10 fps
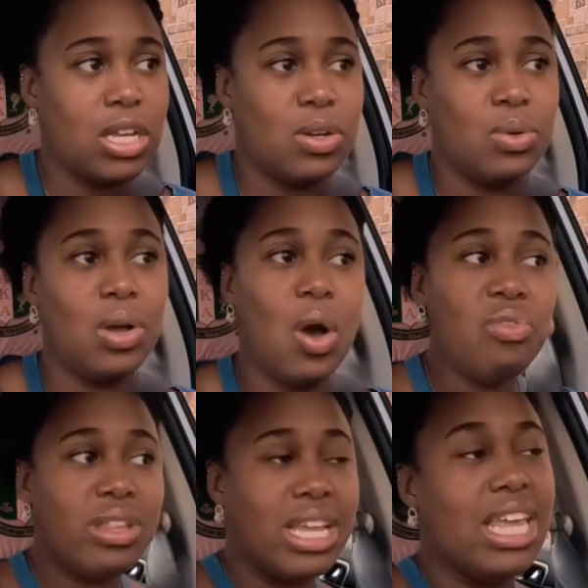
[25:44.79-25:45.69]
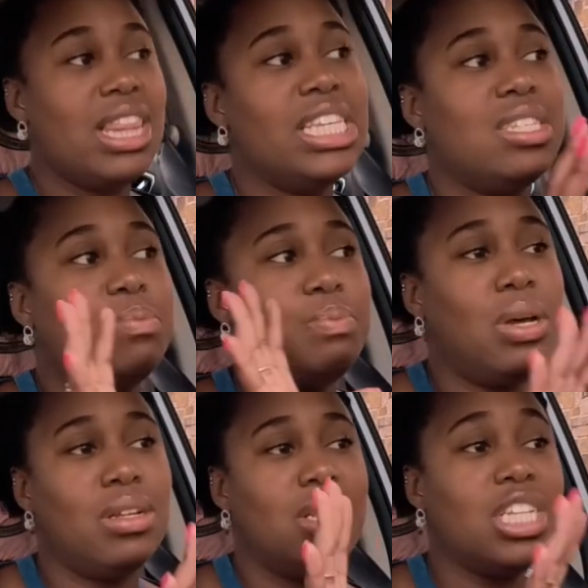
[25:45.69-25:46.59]
So hopefully this
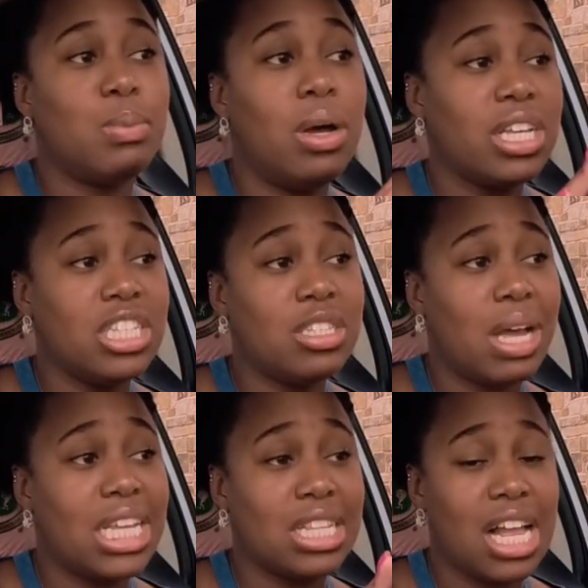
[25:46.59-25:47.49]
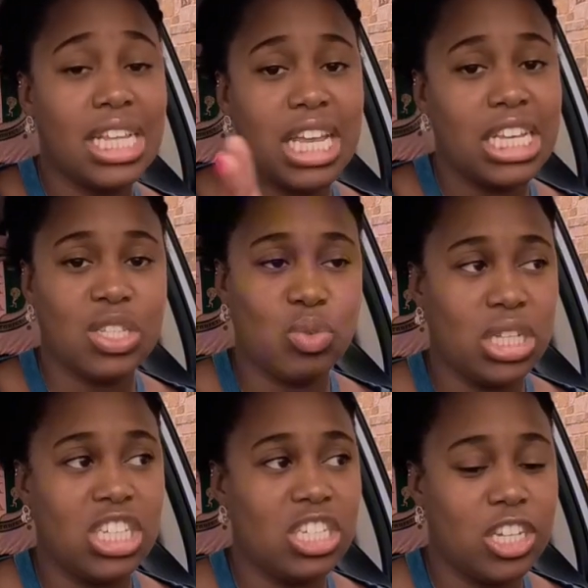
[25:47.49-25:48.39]
uh, this pumpkin spice latte is
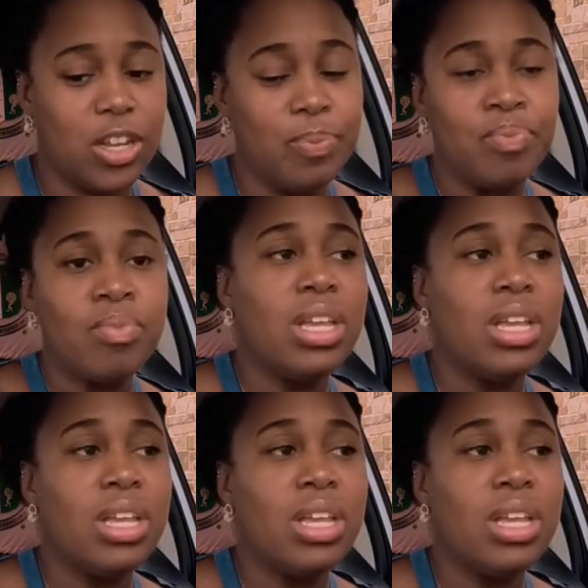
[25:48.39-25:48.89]
really good,